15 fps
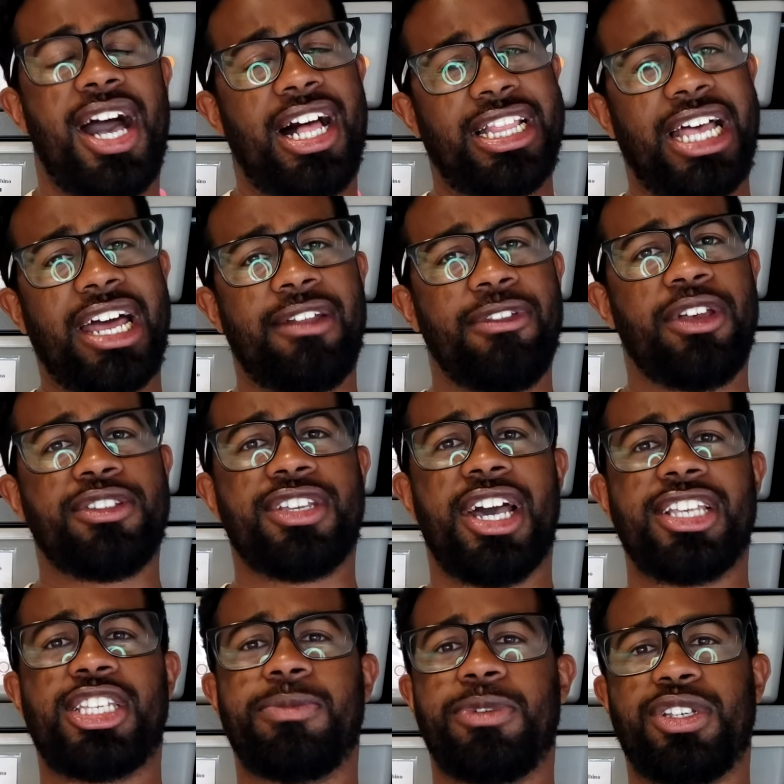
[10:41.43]
a lot of those
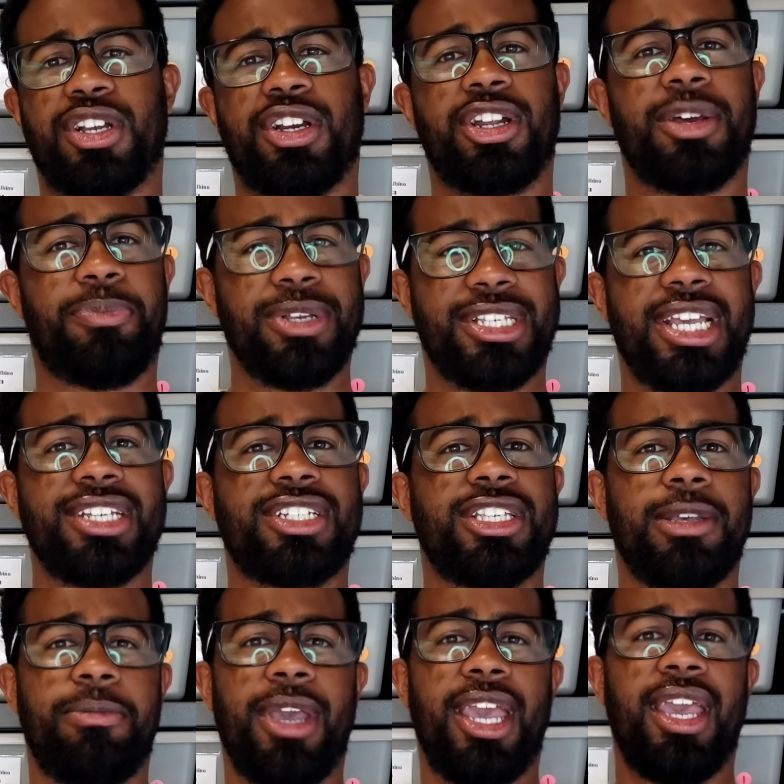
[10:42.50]
customers are going to
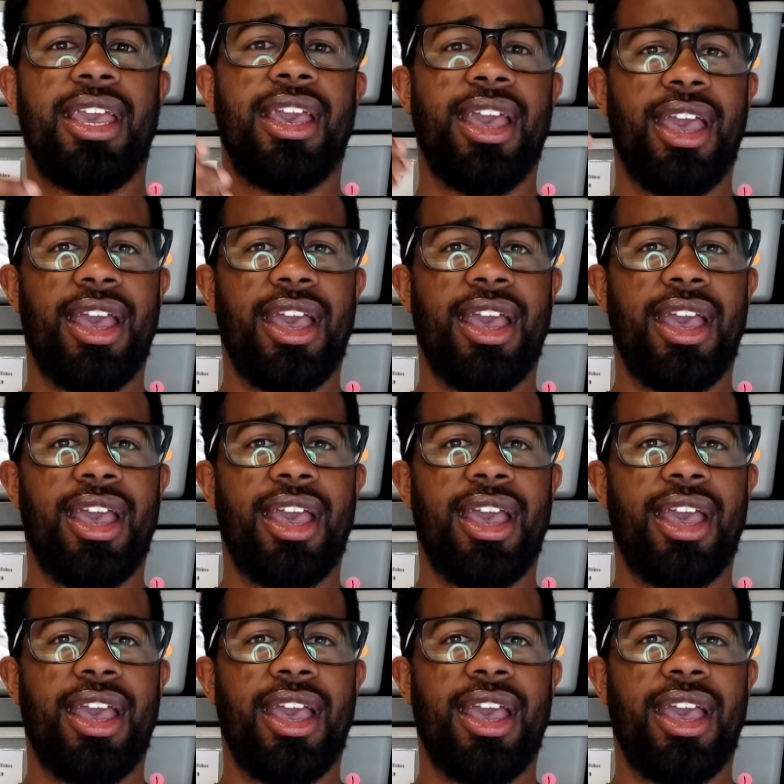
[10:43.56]
potentially be